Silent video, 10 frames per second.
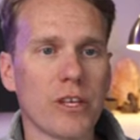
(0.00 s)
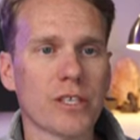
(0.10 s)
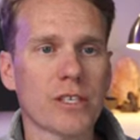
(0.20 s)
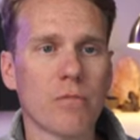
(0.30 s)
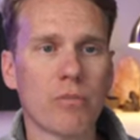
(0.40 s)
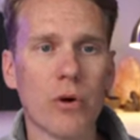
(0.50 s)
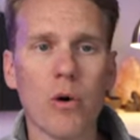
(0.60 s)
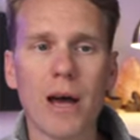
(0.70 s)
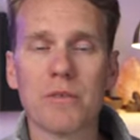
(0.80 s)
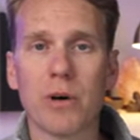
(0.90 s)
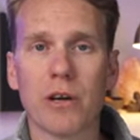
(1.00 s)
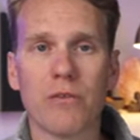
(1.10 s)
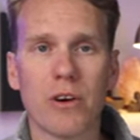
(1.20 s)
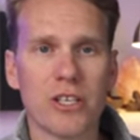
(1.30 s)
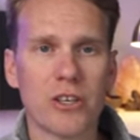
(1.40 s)
this Pro Apps Bundle
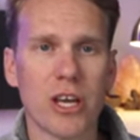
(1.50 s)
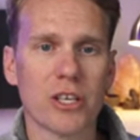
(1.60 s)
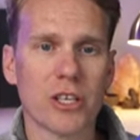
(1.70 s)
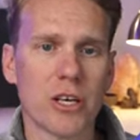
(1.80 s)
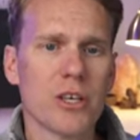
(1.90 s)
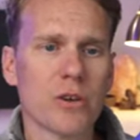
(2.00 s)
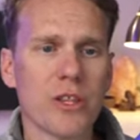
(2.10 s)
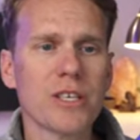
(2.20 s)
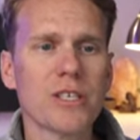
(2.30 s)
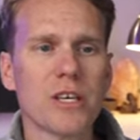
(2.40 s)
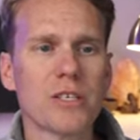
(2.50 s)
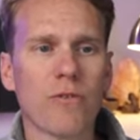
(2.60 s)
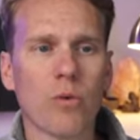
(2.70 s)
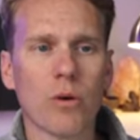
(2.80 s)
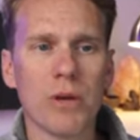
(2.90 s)
for Education. So this is
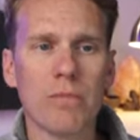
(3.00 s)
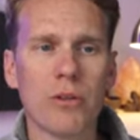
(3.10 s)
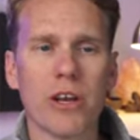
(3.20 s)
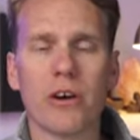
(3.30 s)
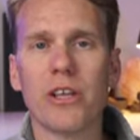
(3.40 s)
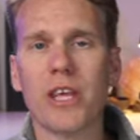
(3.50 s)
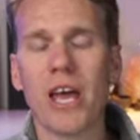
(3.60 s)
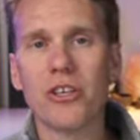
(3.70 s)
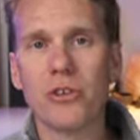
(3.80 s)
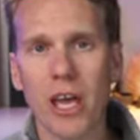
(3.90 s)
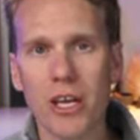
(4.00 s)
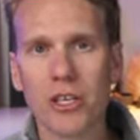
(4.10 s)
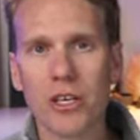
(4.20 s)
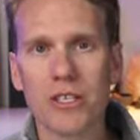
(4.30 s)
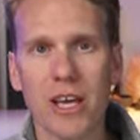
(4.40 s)
for people that are in the
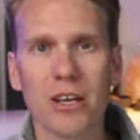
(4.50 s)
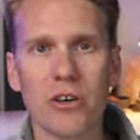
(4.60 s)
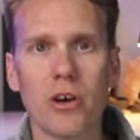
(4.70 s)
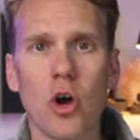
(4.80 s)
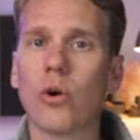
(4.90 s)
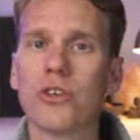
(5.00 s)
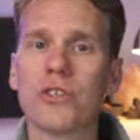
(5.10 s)
education sector or